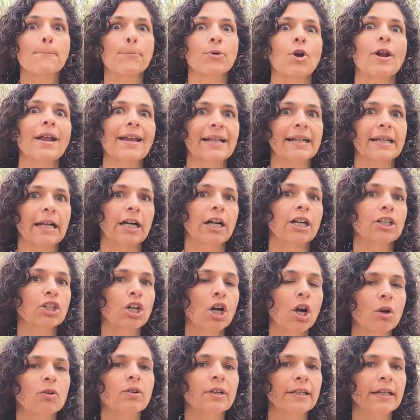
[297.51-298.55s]
break a
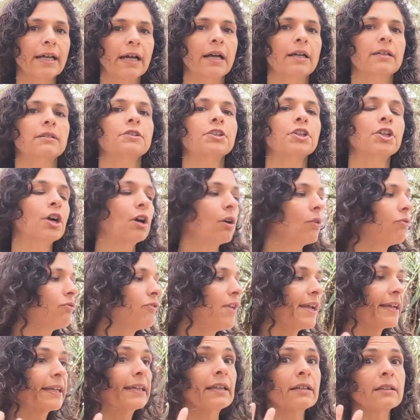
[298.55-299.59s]
coconut, you know,
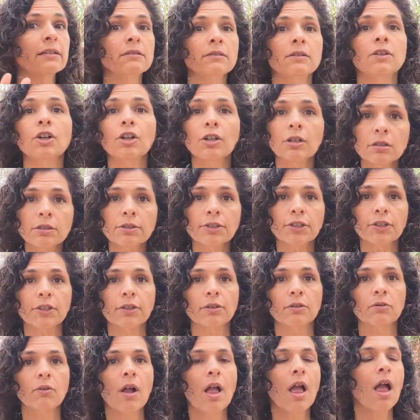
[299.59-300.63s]
they can hurt
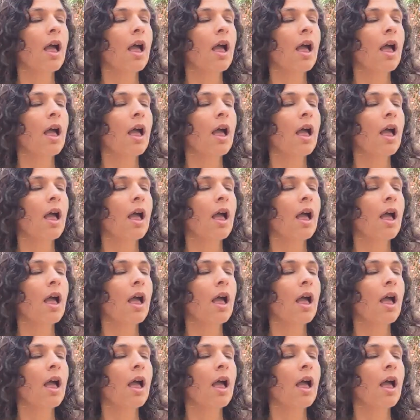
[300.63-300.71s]
you.